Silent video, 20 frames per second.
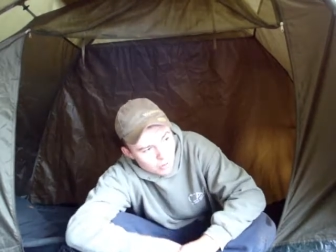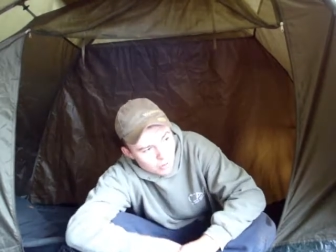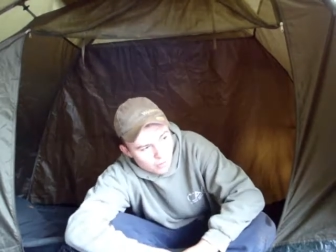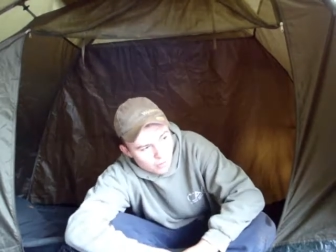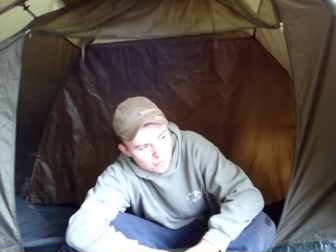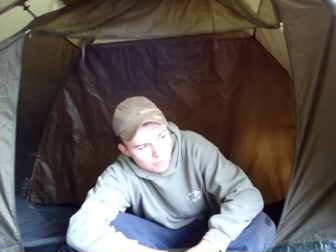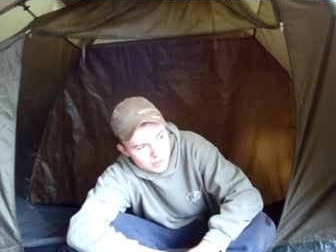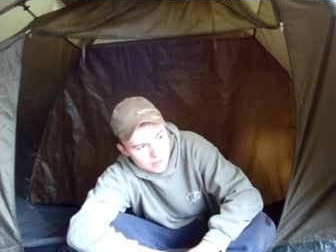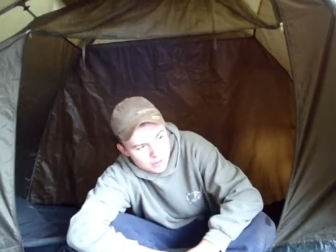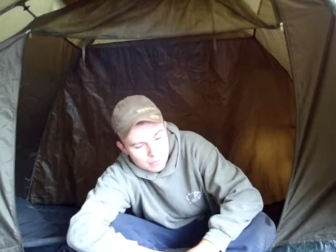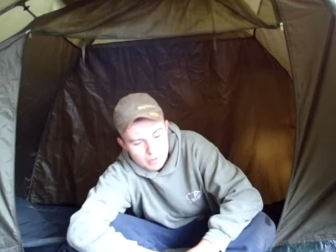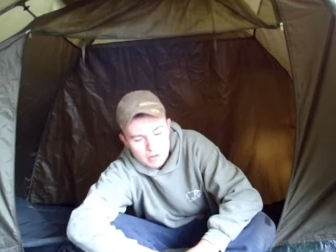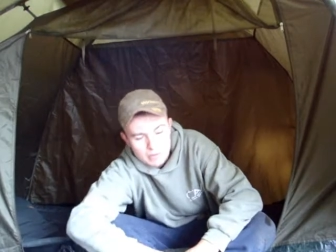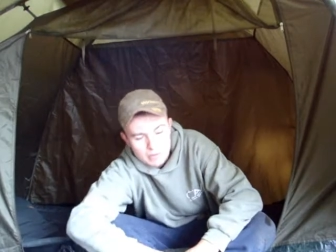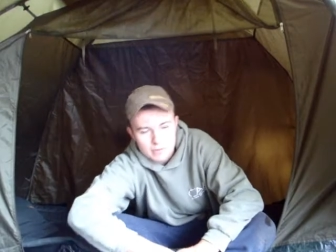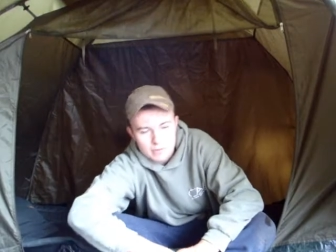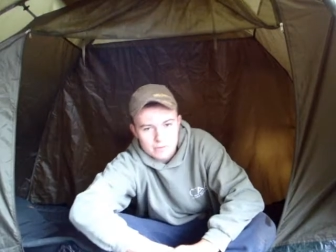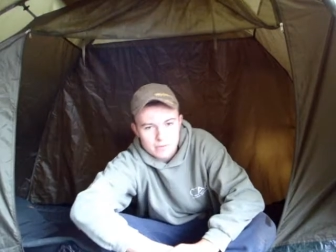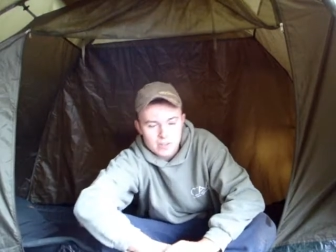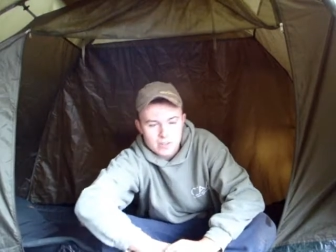or I think they
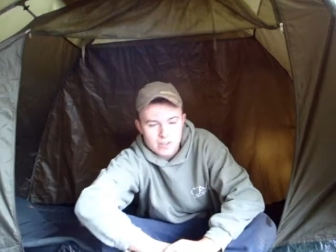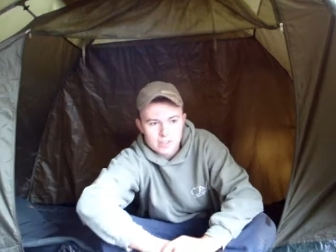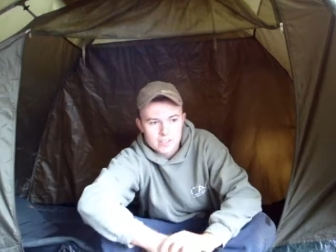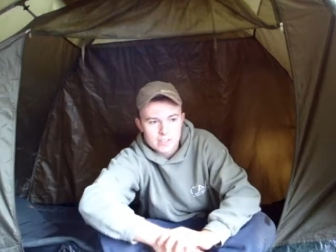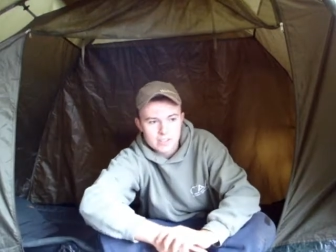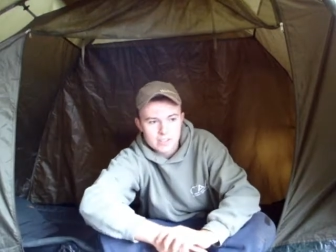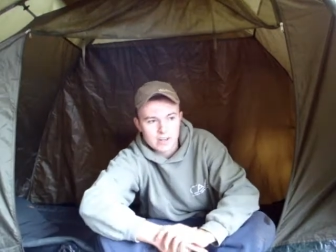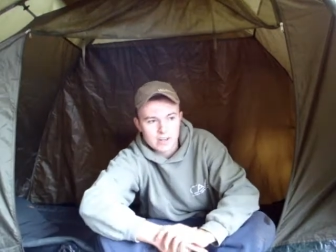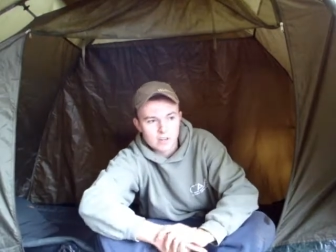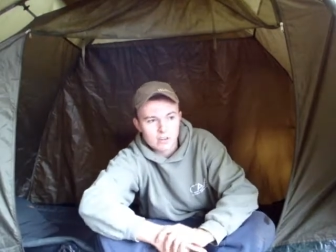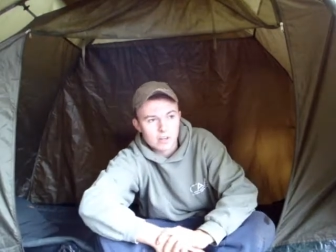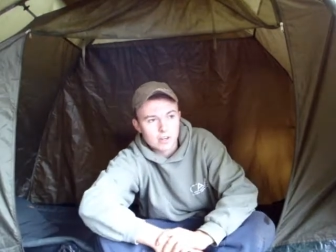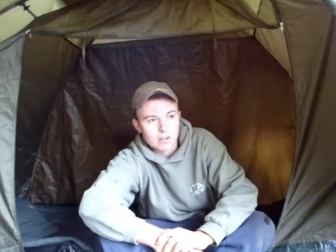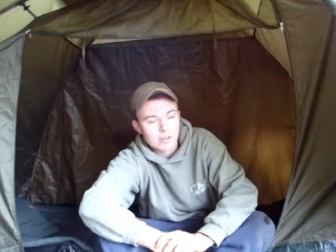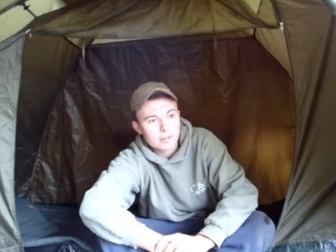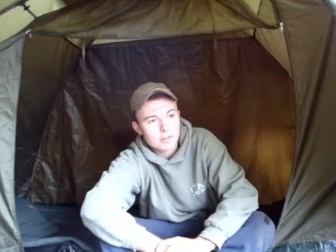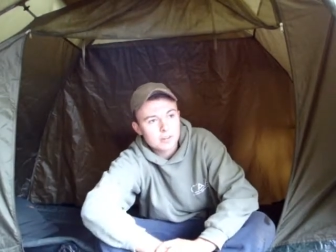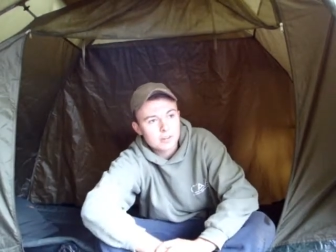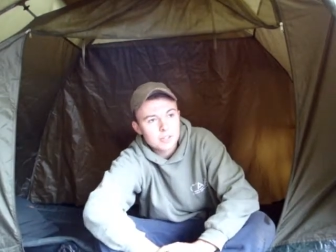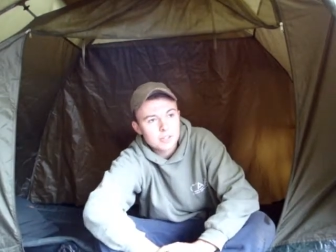might be feeding in the line,
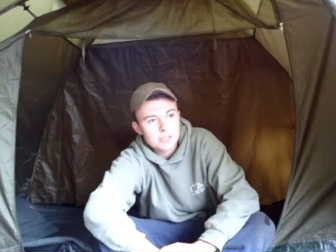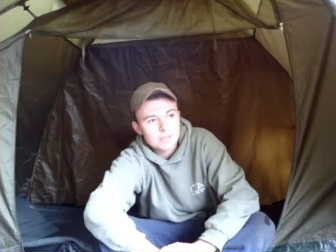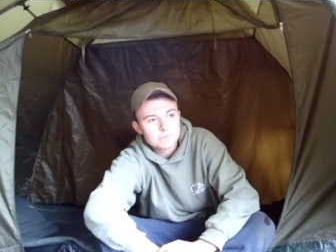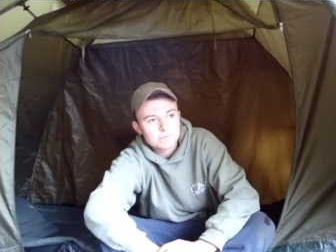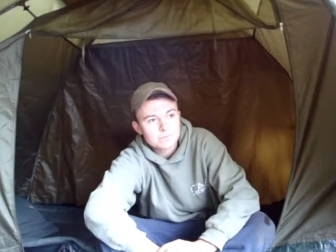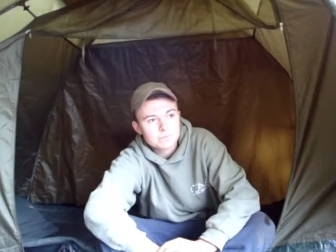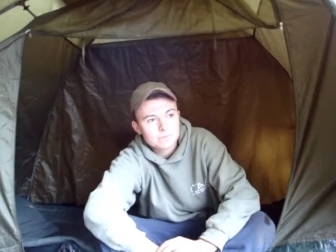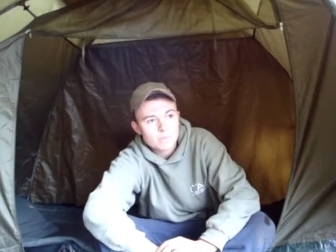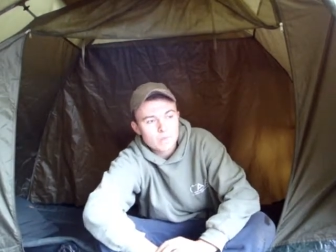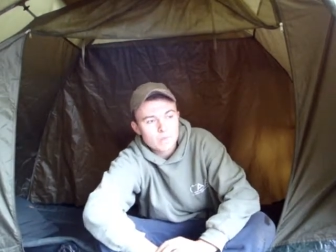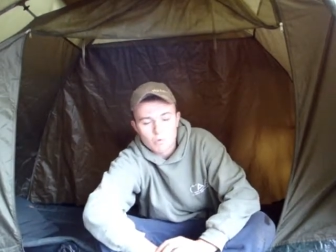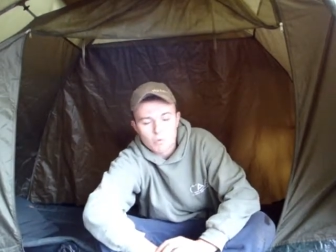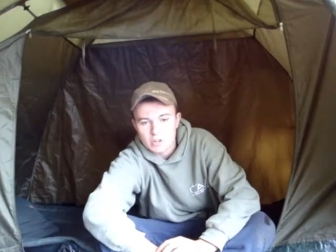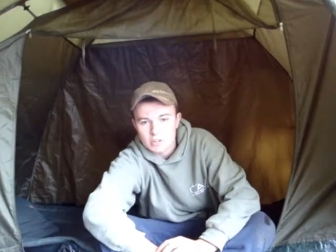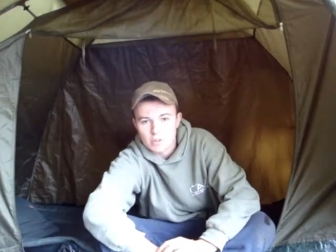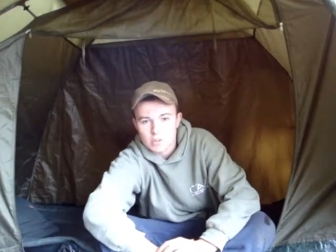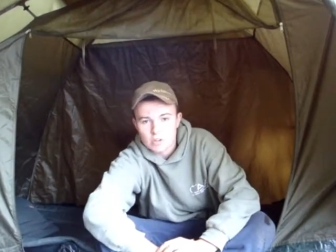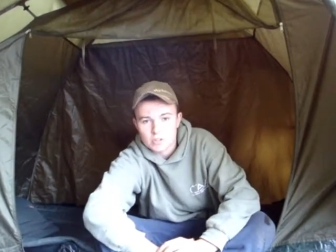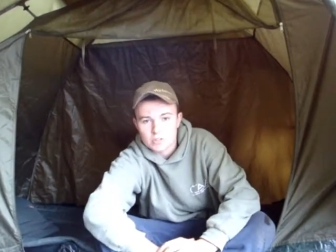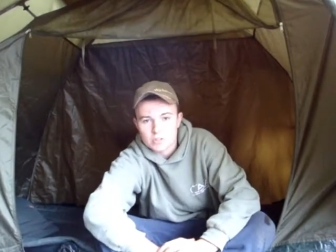one
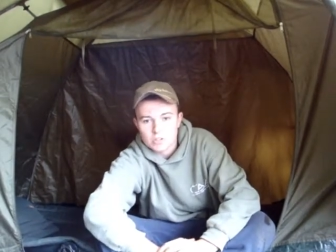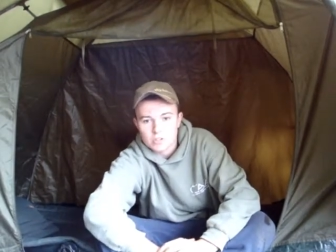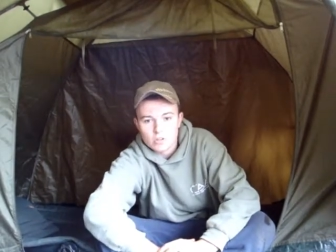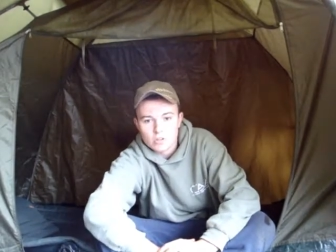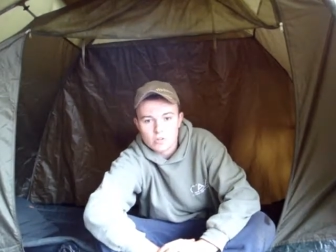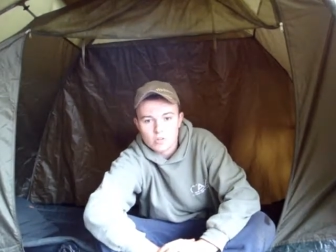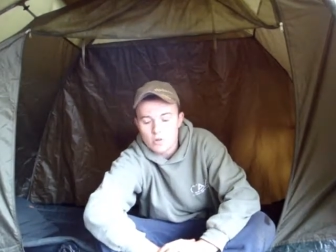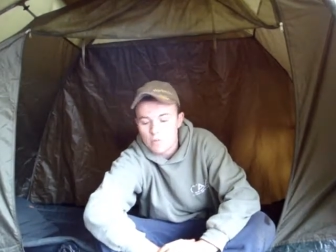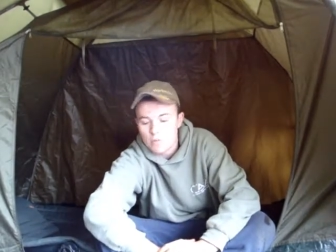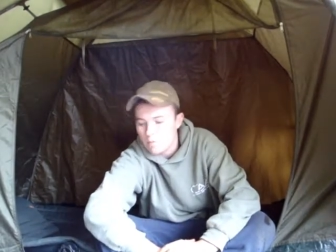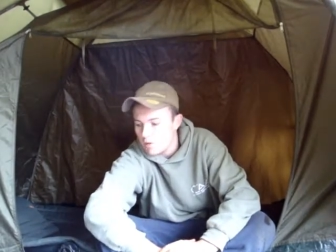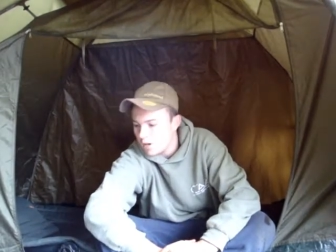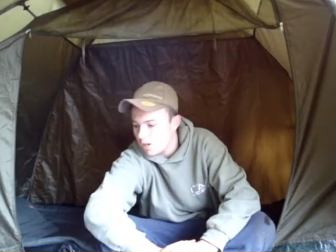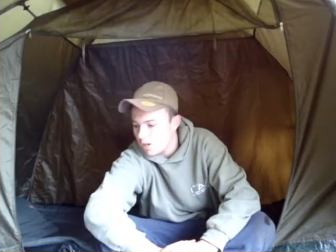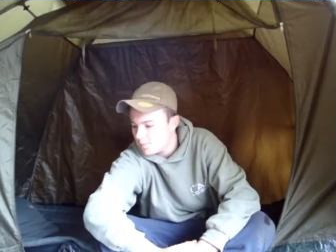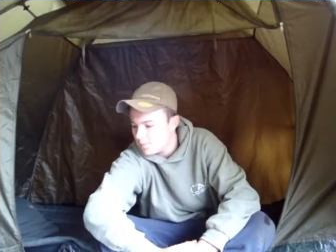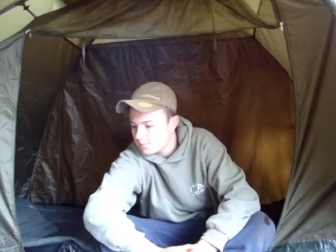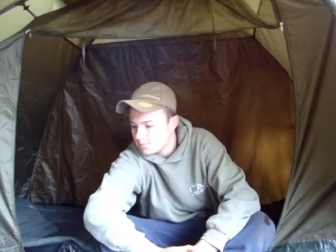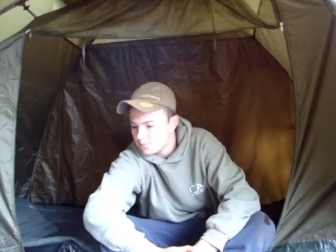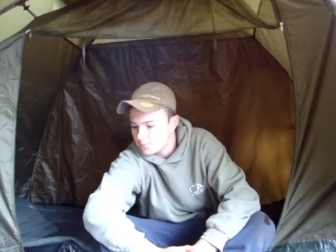of those 2,
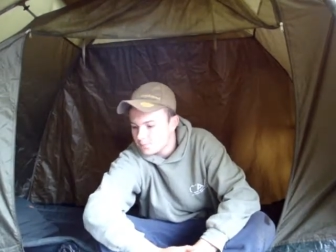but